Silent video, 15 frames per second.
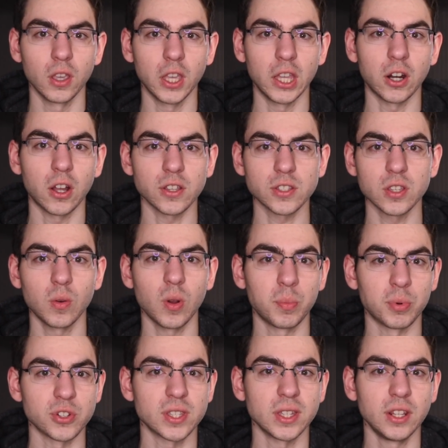and also a
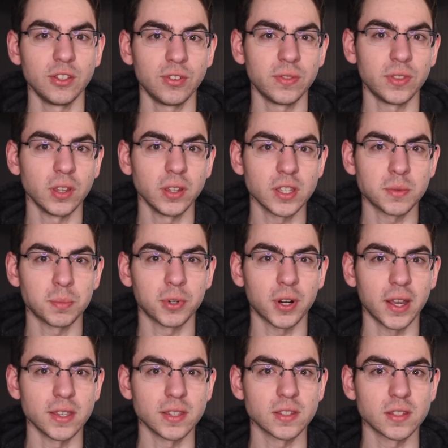percentage of the list
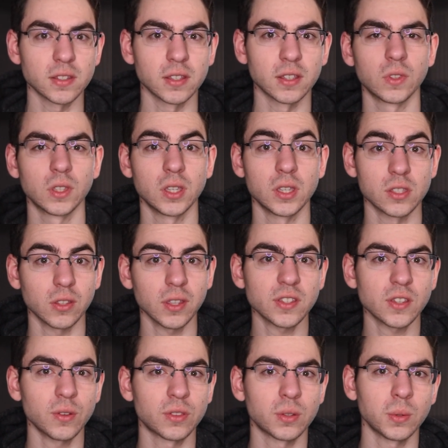price. So
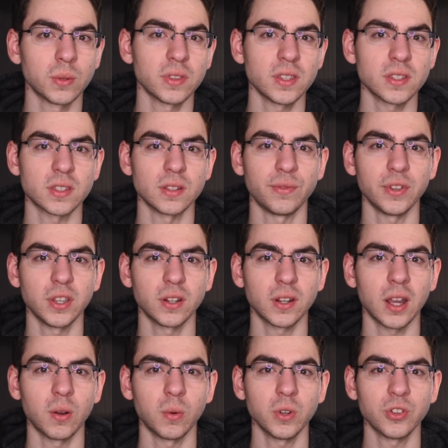let's go through these and
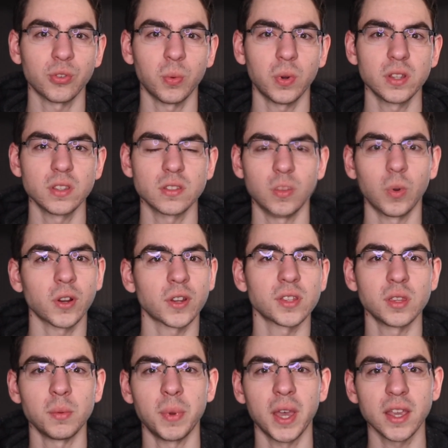figure out which ones work
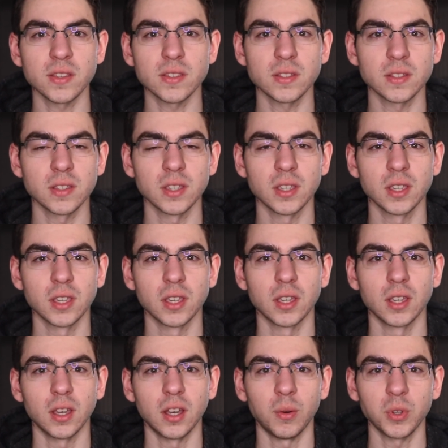the best,
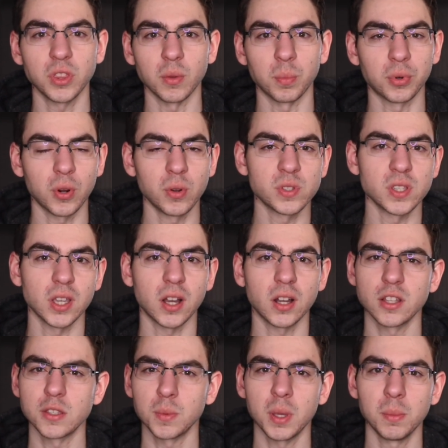what the pros and
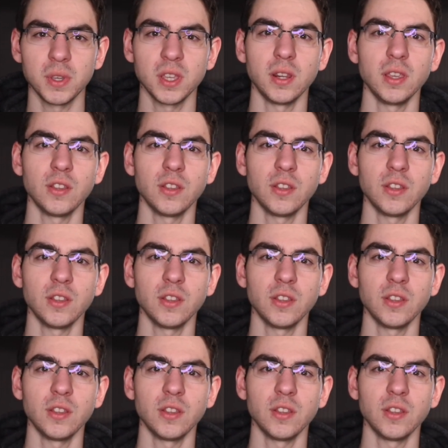cons may be